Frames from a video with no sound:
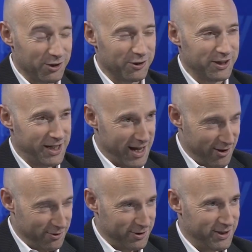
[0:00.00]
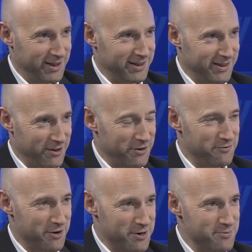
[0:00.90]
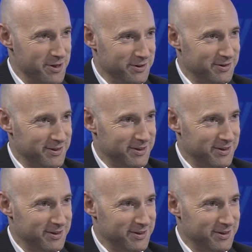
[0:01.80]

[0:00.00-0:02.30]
early now. The environment is